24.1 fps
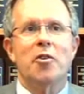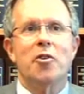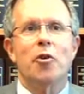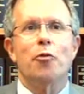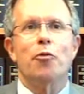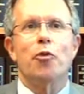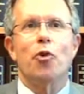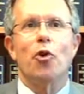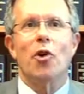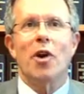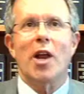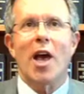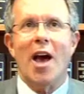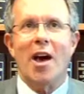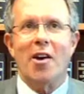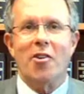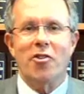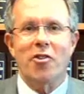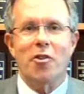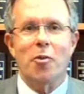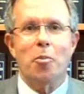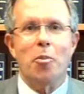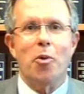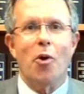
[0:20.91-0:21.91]
Deferred
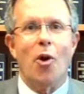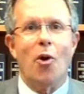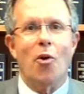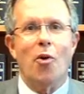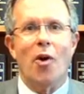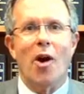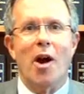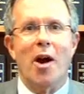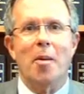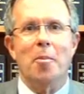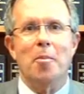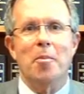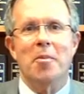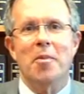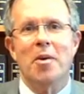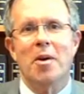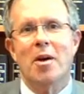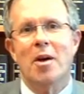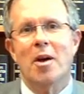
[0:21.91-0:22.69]
Action Program.